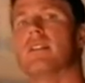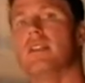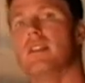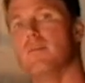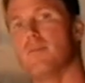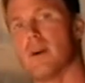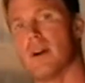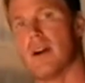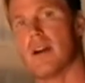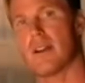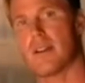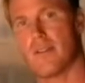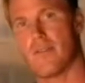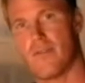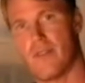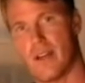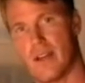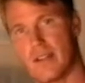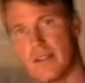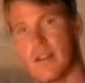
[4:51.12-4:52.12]
EPOC
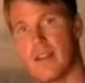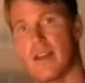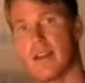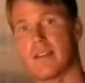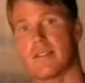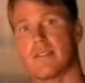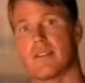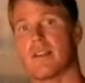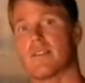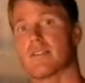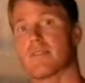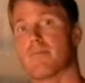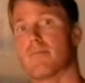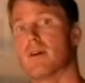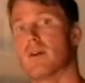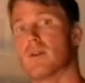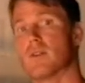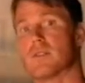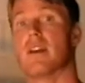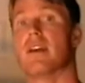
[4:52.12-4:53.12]
effect, excess
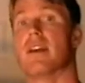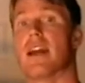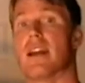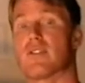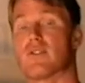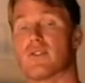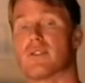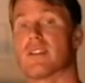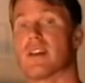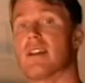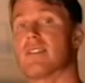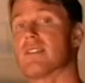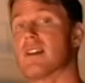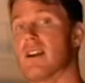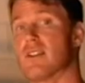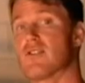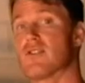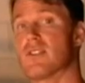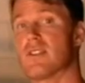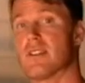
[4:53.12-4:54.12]
post-exercise
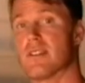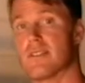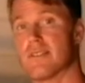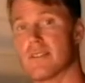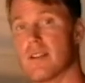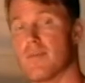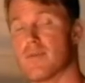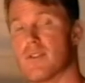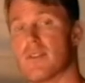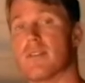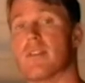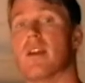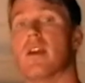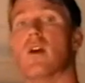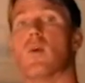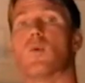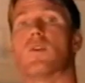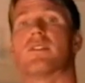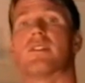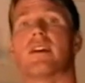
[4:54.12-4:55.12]
oxygen consumption,
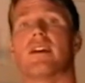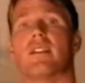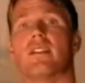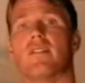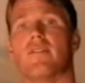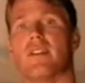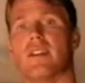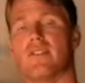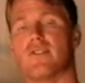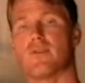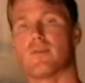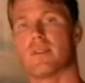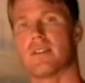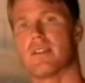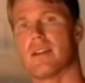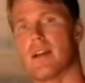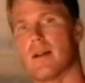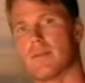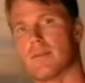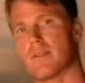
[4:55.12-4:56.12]
which elevates your
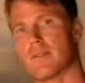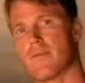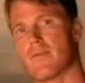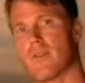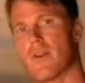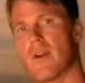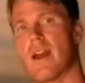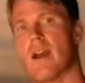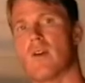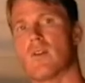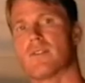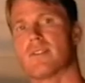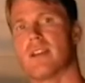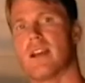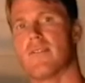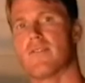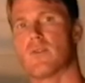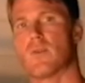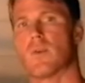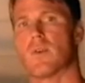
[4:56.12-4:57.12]
metabolism for hours
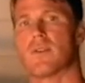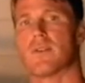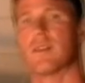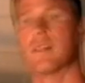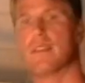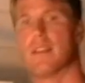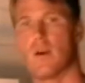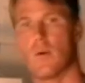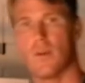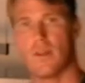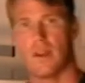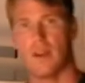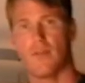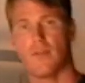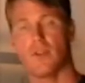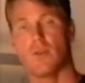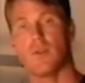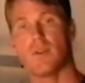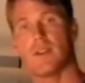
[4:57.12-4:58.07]
afterwards. Now whenever you